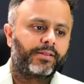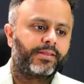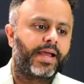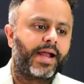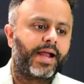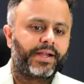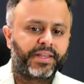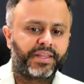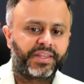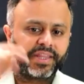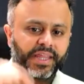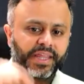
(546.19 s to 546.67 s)

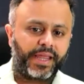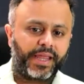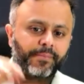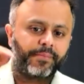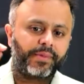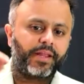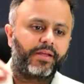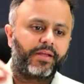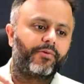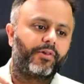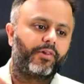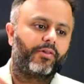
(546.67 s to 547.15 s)
that
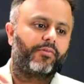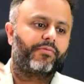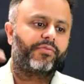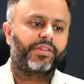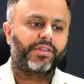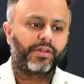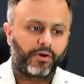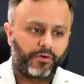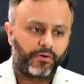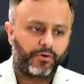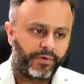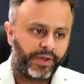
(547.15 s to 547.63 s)
same level of
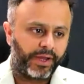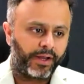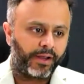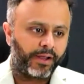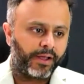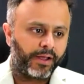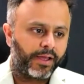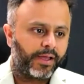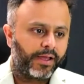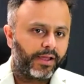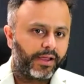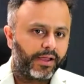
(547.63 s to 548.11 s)

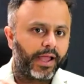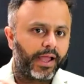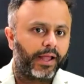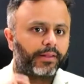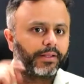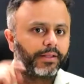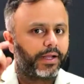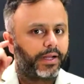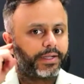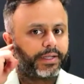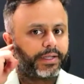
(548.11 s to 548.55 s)
serving can